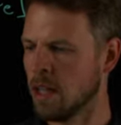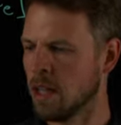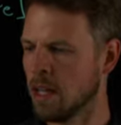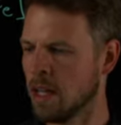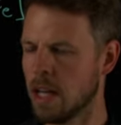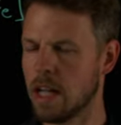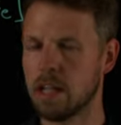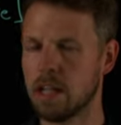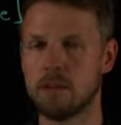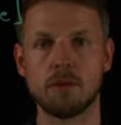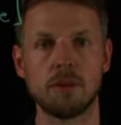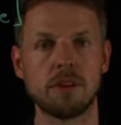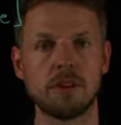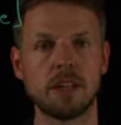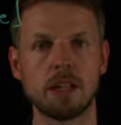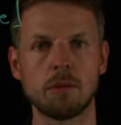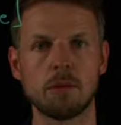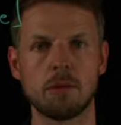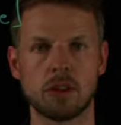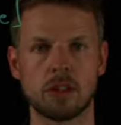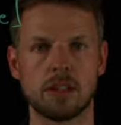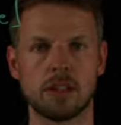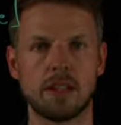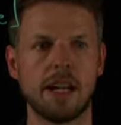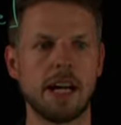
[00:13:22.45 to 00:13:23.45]
And if you think
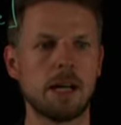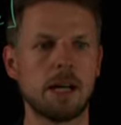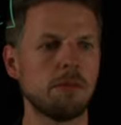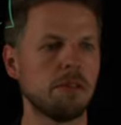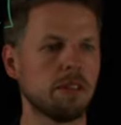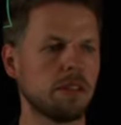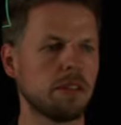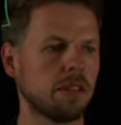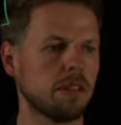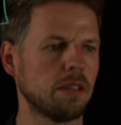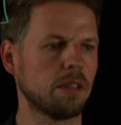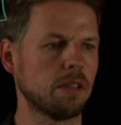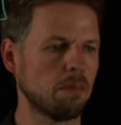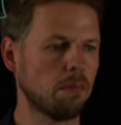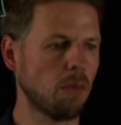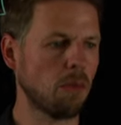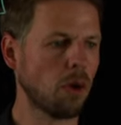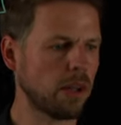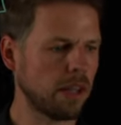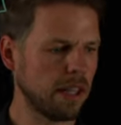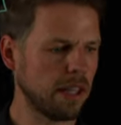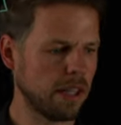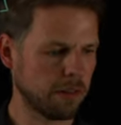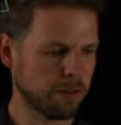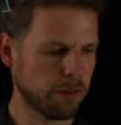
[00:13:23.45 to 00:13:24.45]
about climate
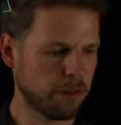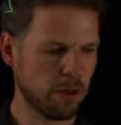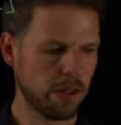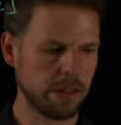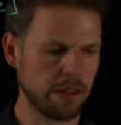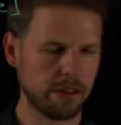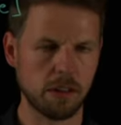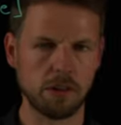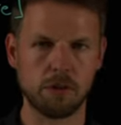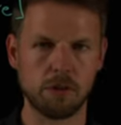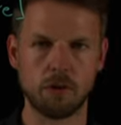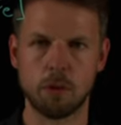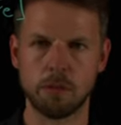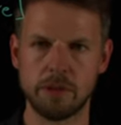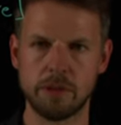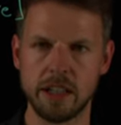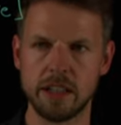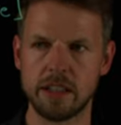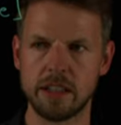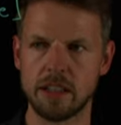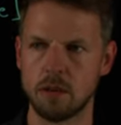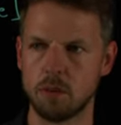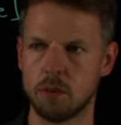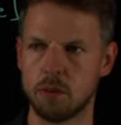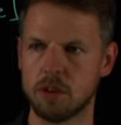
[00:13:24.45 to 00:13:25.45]
modeling, for instance, from
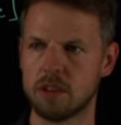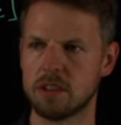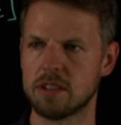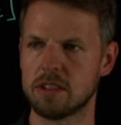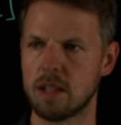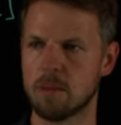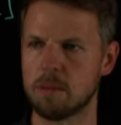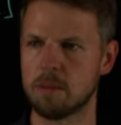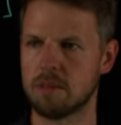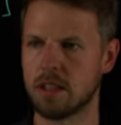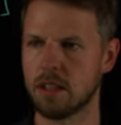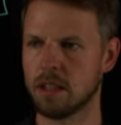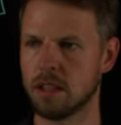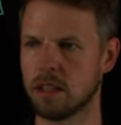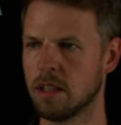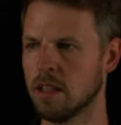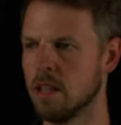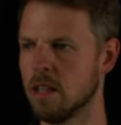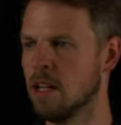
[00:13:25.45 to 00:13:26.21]
data, which is something